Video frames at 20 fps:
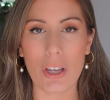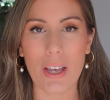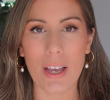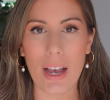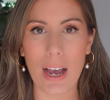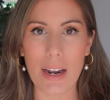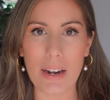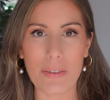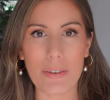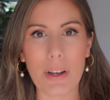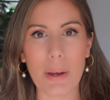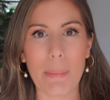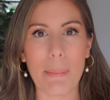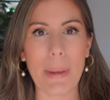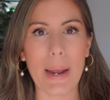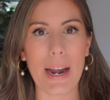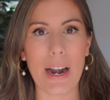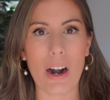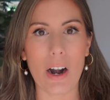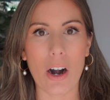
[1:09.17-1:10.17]
can kind of
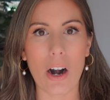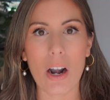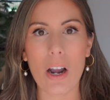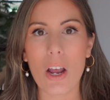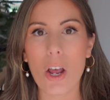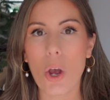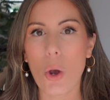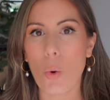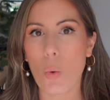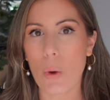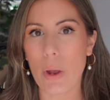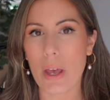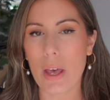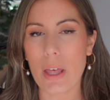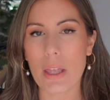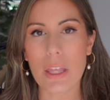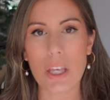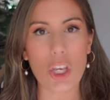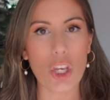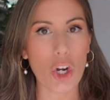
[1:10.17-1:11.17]
compare
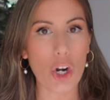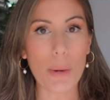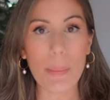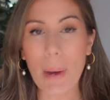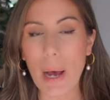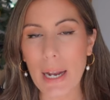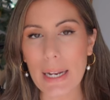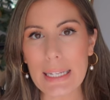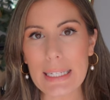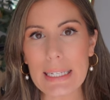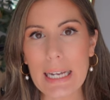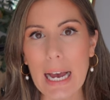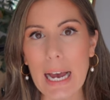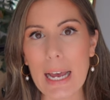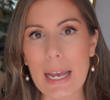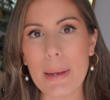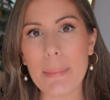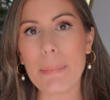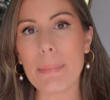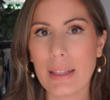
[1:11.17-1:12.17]
with your body
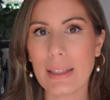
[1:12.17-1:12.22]
type.